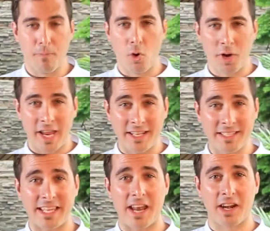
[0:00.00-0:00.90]
bone-in
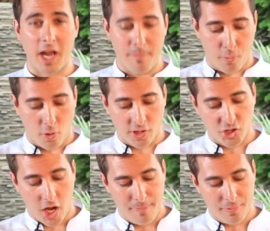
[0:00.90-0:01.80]
center cut pork
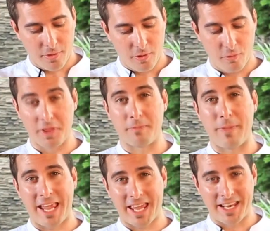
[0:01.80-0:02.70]
chop with
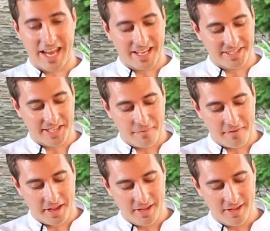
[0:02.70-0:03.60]
bacon and dates
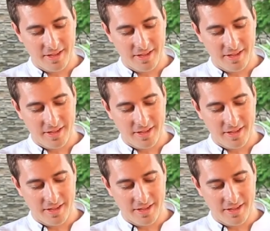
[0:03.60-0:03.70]
stuffing.